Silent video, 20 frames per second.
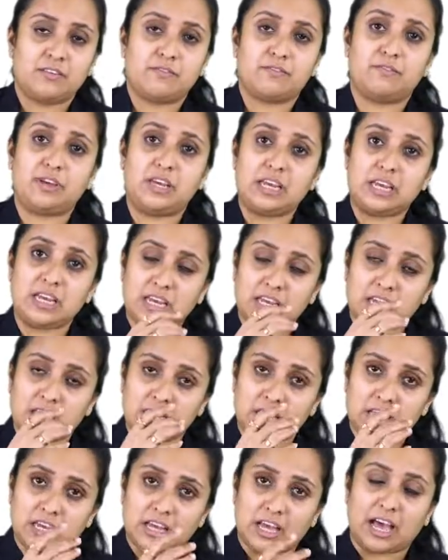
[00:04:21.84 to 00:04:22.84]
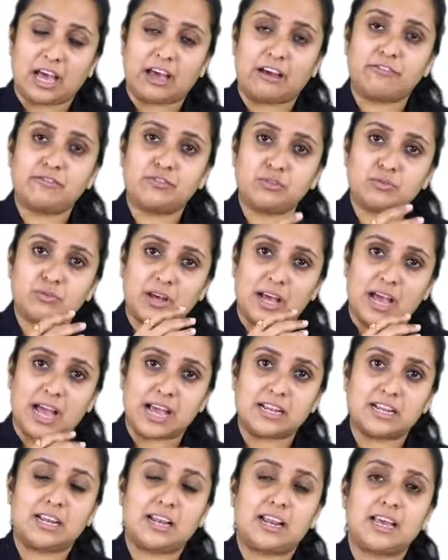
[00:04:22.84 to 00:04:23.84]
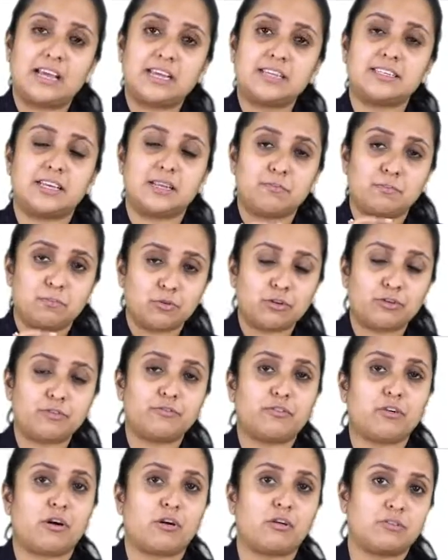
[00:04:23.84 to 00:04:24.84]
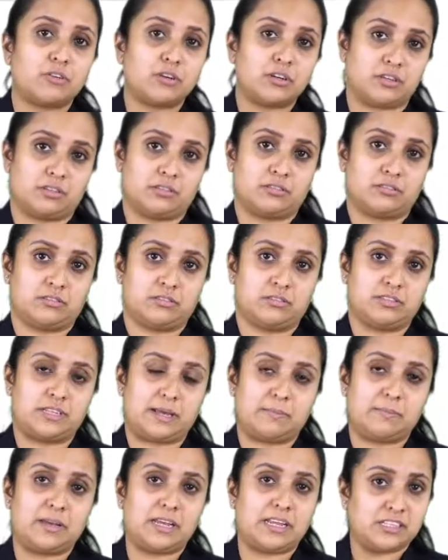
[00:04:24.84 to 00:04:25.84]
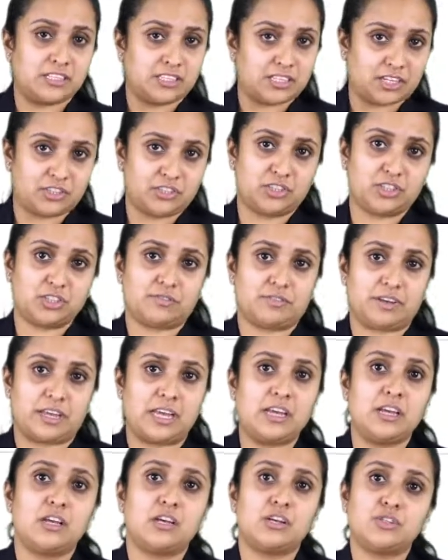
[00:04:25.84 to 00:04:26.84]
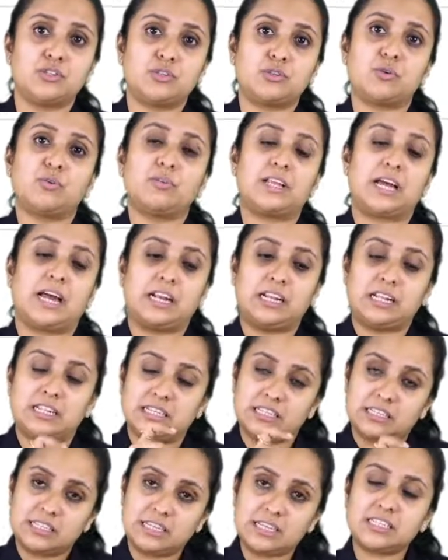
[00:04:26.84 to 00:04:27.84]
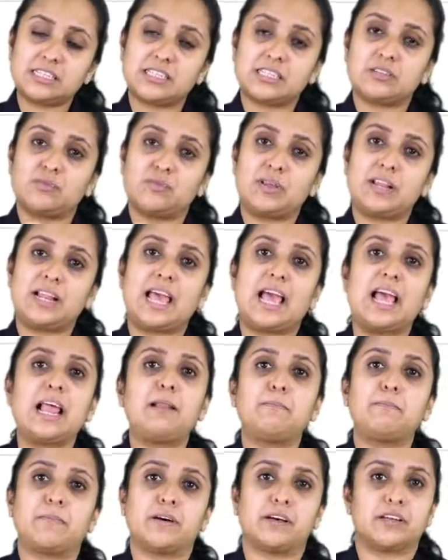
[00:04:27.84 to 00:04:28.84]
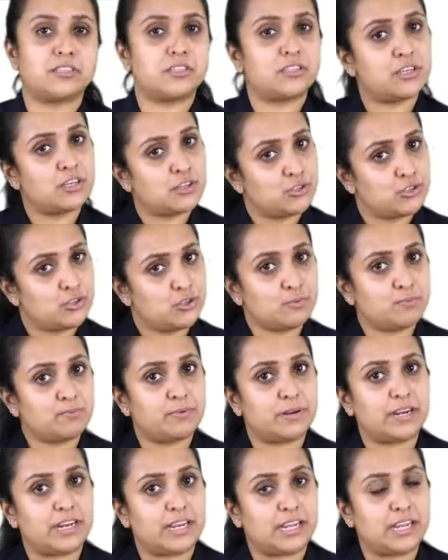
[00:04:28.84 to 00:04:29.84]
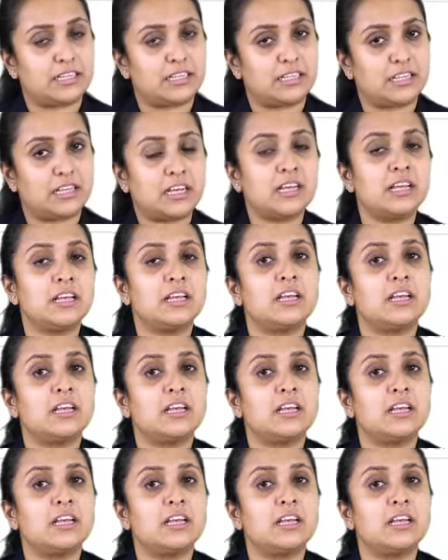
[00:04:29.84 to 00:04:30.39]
we have to analyze and put forward them in such a way, so that this will help us to predict the